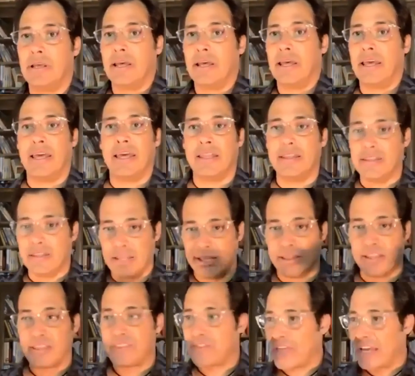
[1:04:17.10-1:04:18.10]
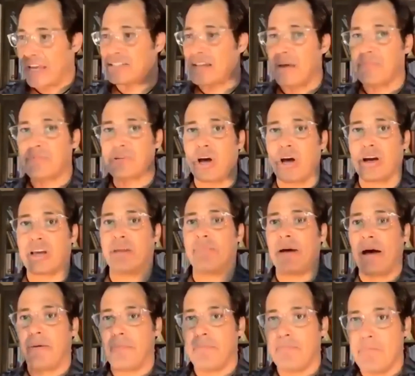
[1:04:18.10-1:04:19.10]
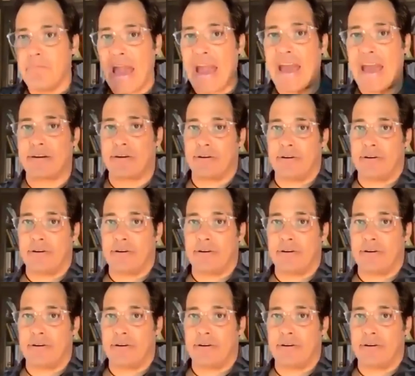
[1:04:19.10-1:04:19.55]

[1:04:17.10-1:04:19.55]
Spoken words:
And the things I'm talking about matter.